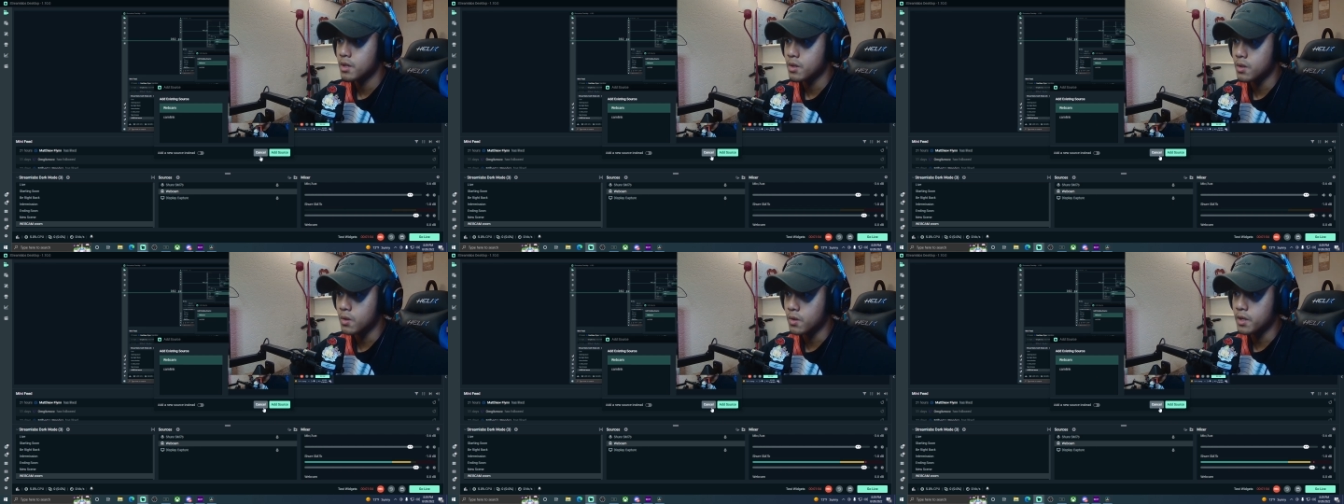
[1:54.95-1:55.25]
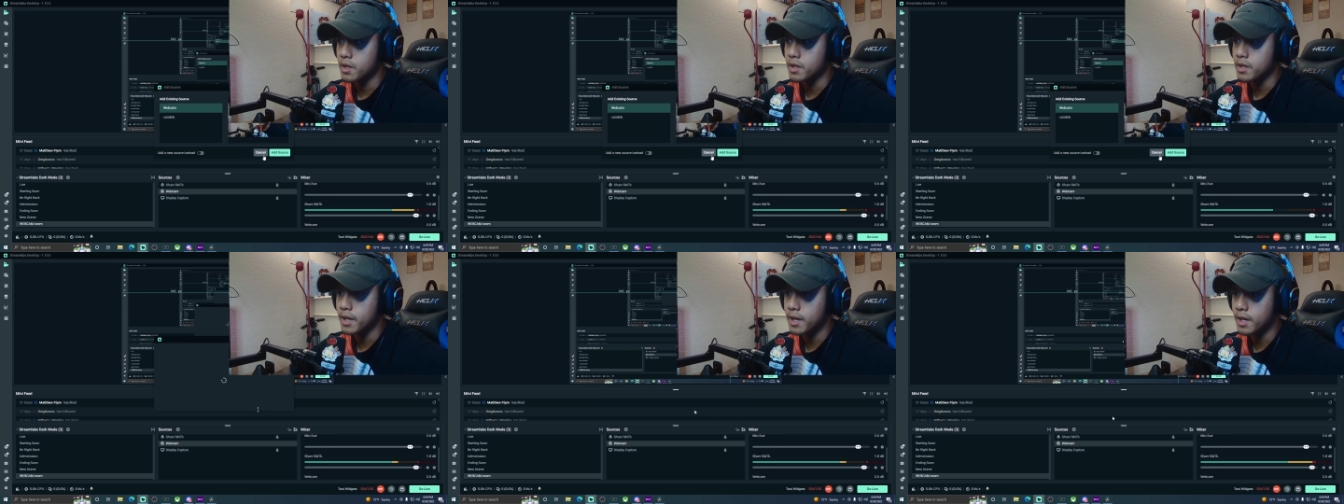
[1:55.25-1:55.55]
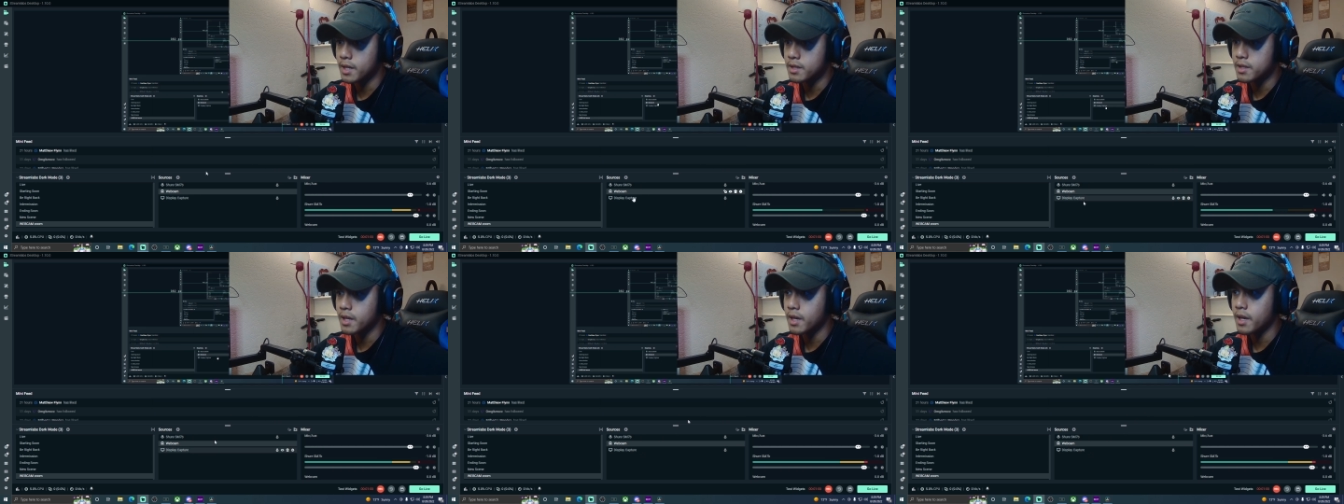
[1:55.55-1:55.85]
go ahead and
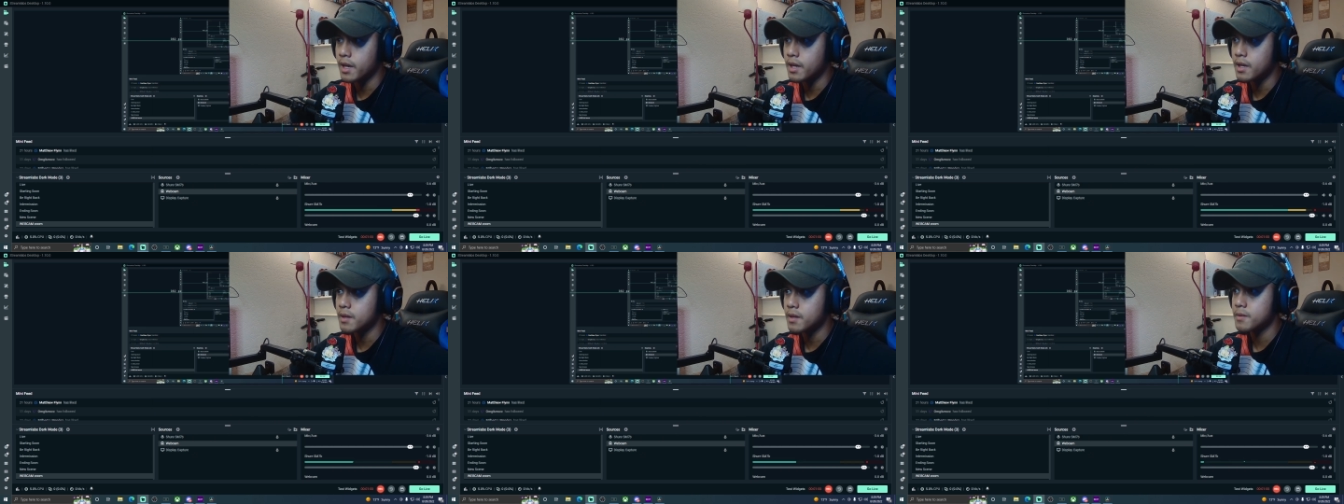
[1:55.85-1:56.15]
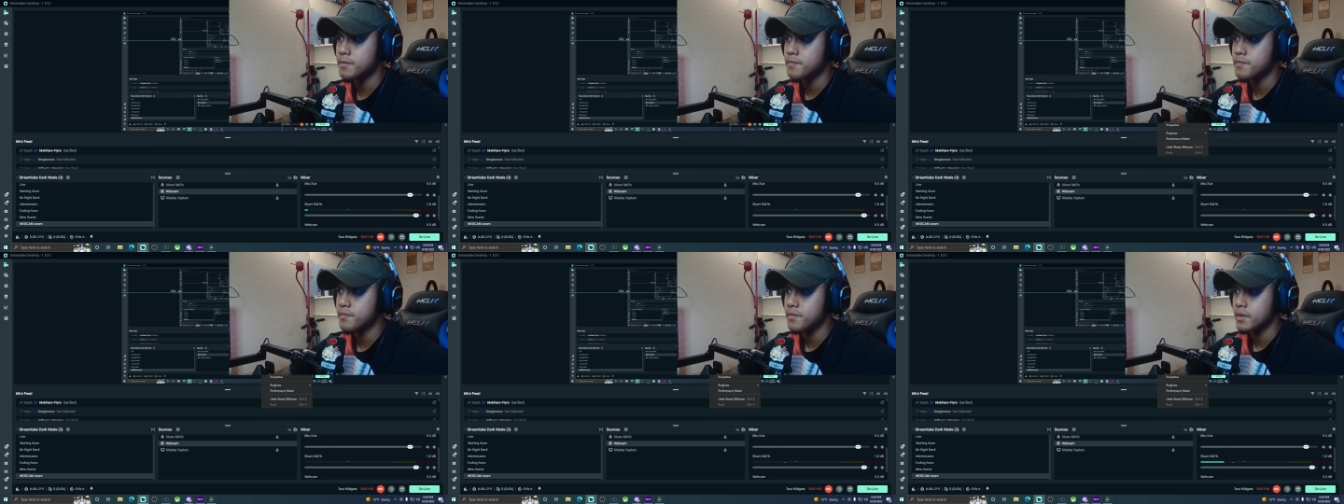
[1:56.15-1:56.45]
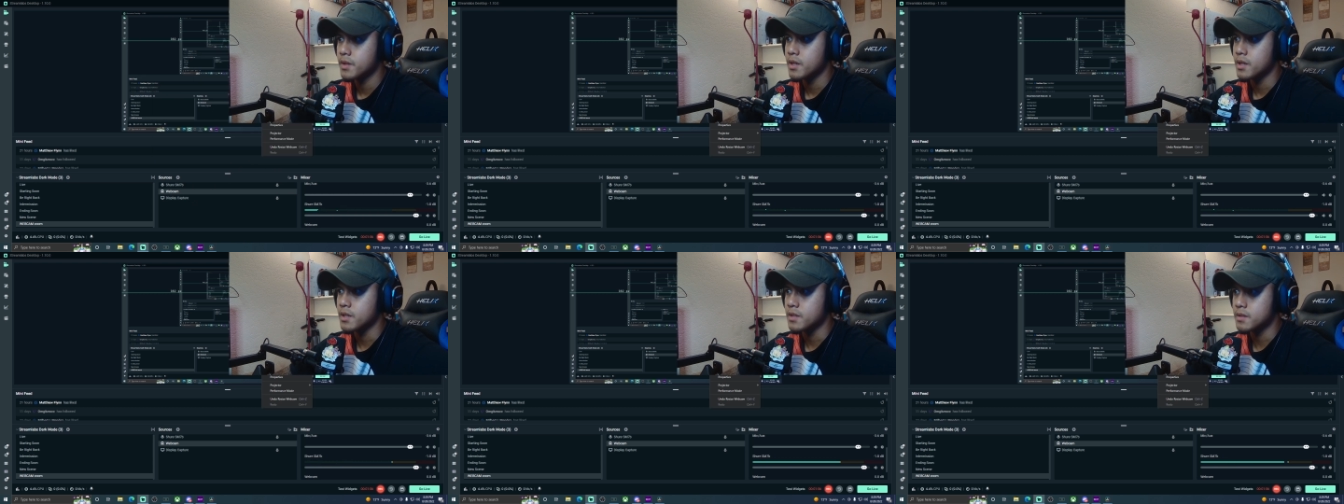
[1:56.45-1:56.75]
add that
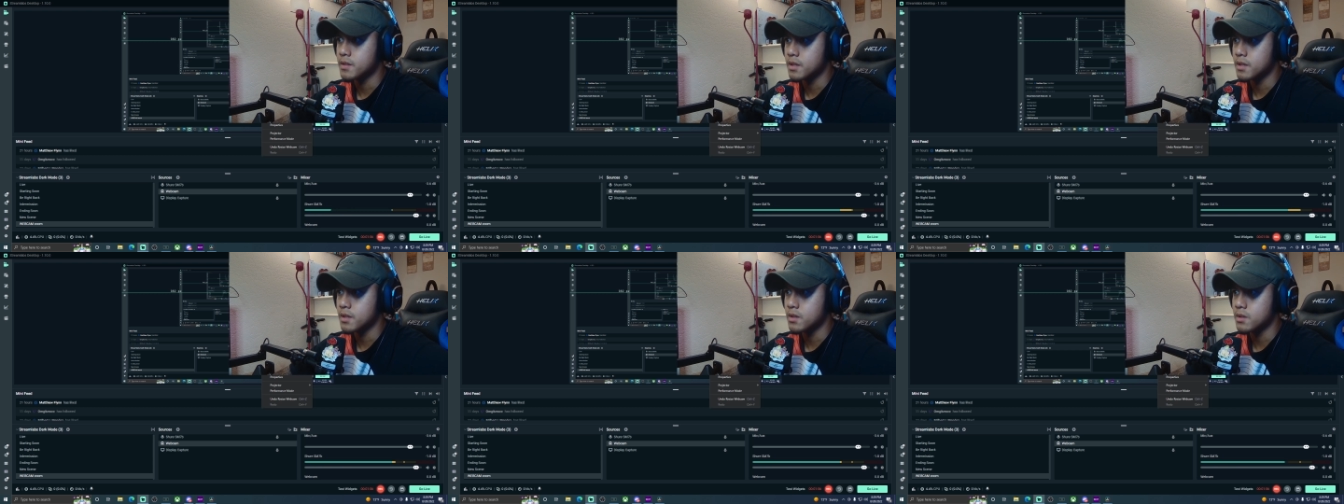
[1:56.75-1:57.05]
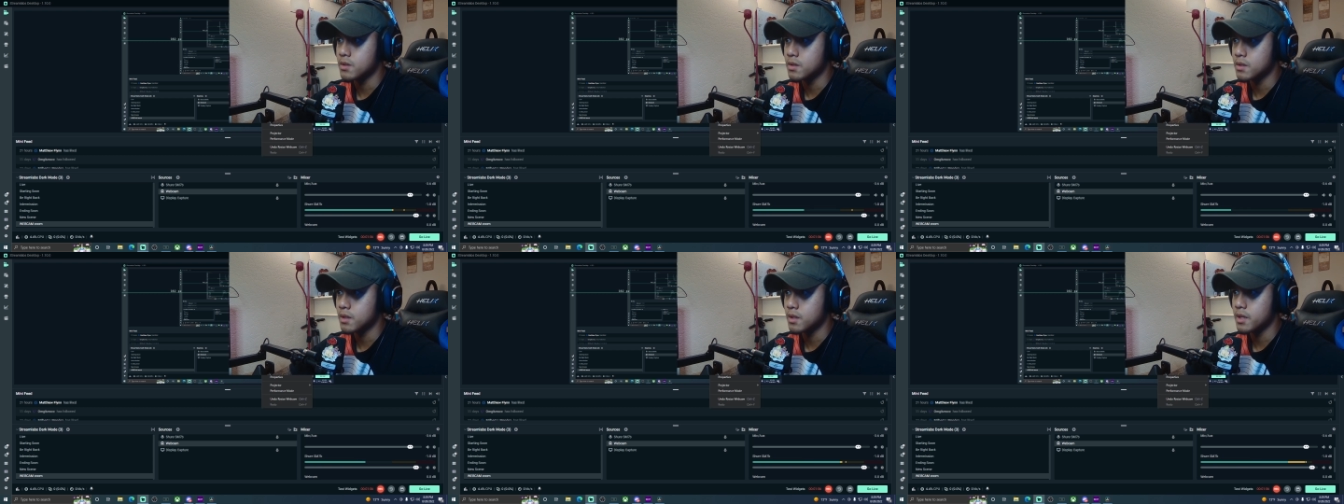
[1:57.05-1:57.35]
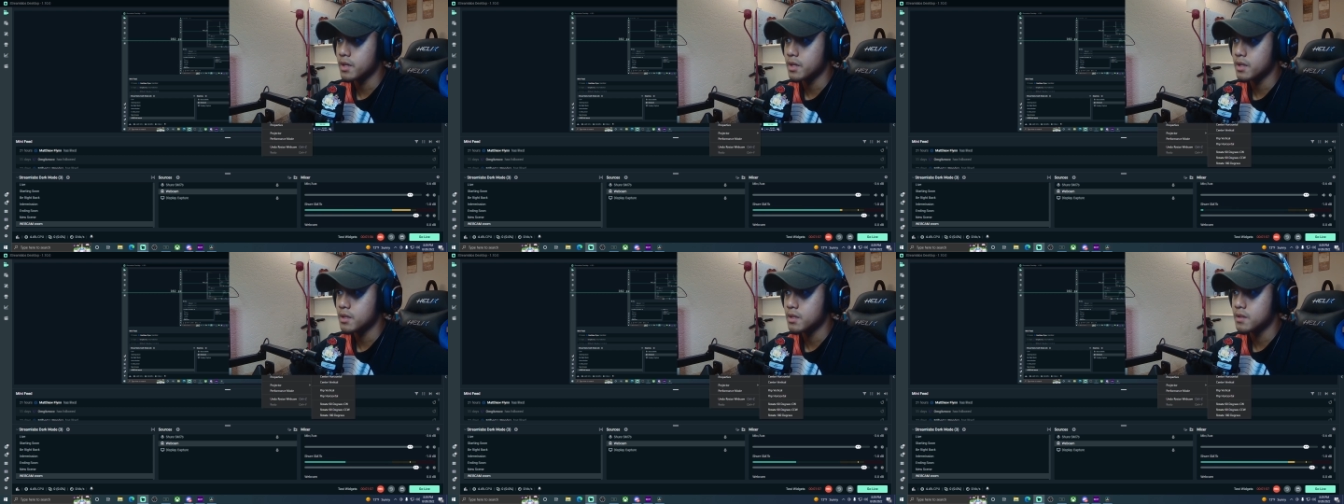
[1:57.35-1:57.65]
and it's gonna look
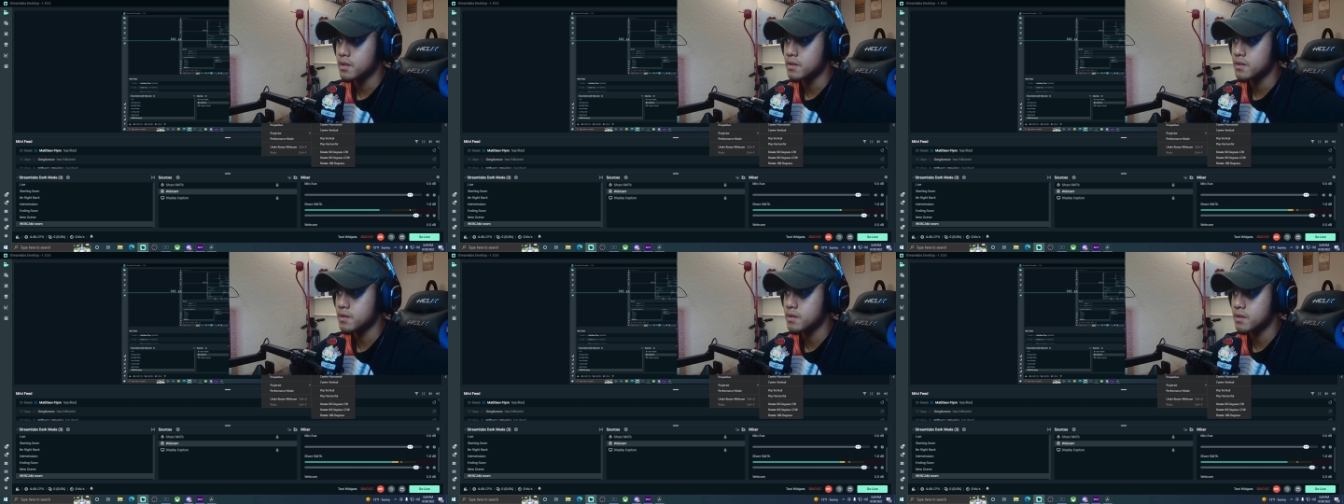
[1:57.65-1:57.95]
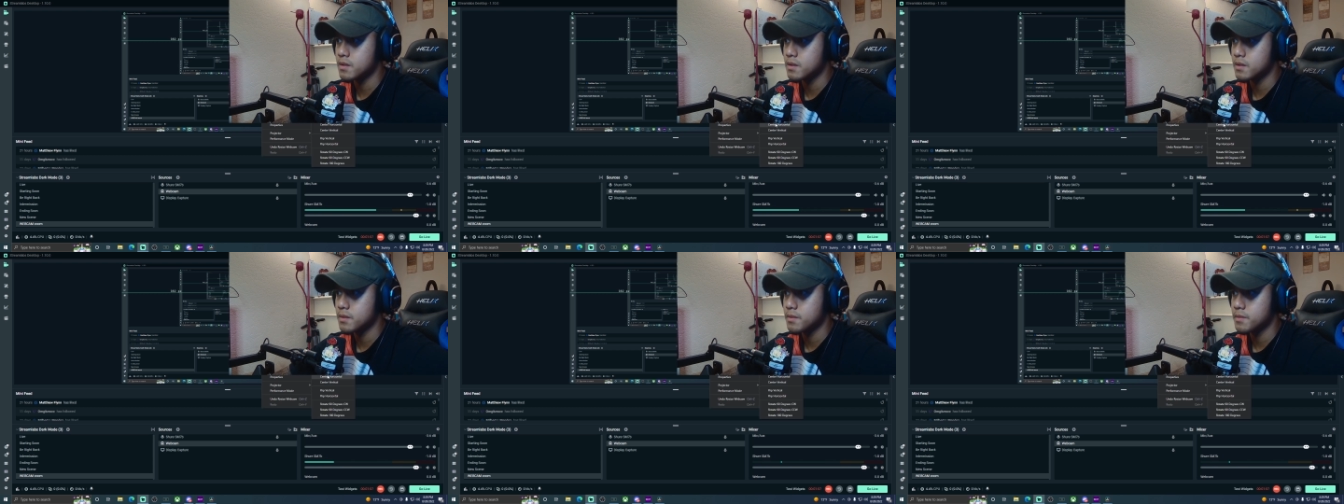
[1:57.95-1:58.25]
like this